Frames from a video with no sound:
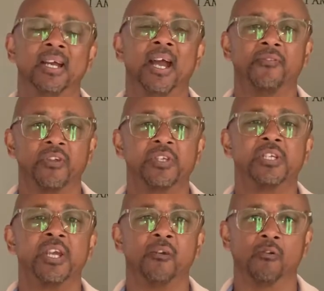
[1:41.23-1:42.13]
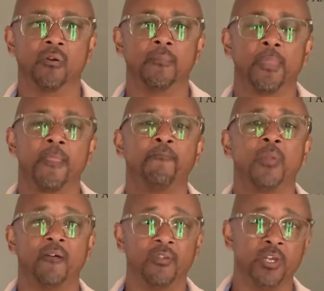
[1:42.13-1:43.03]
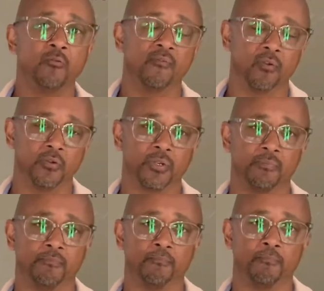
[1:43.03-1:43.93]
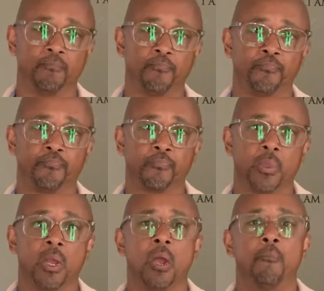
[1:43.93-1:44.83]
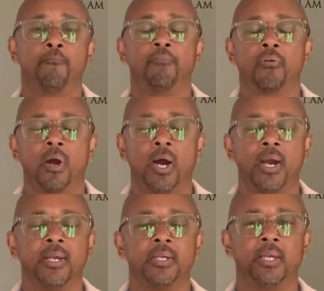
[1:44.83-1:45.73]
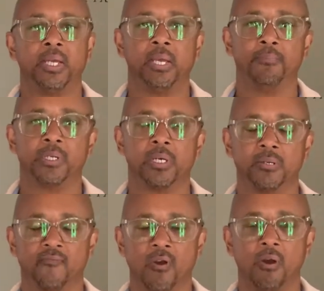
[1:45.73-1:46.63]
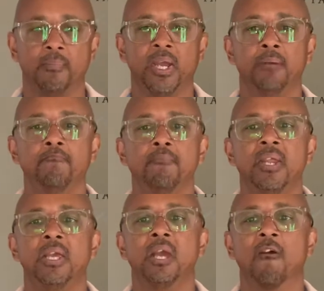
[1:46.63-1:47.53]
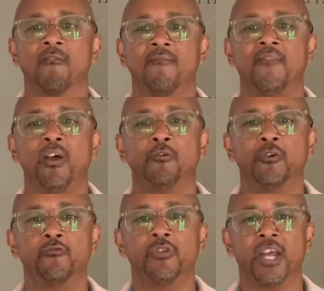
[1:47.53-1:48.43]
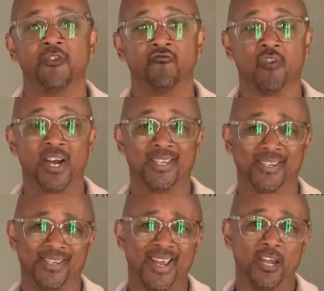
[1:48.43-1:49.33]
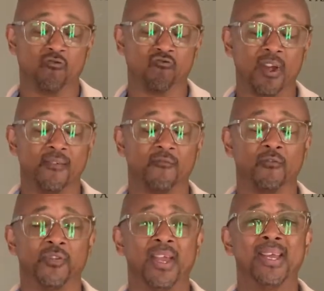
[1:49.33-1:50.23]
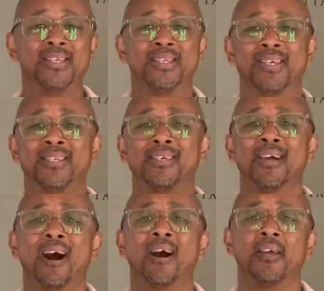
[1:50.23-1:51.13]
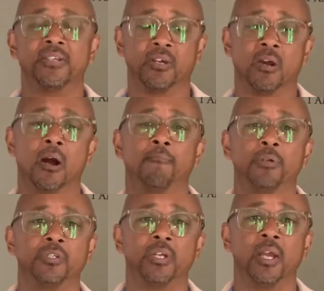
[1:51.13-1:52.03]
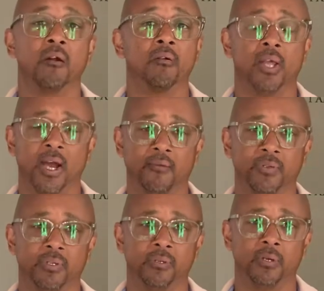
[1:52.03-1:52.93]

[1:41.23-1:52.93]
at the center of the universe. Pride keeps us from admitting our failures and tries to take credit for things that God has accomplished in our lives.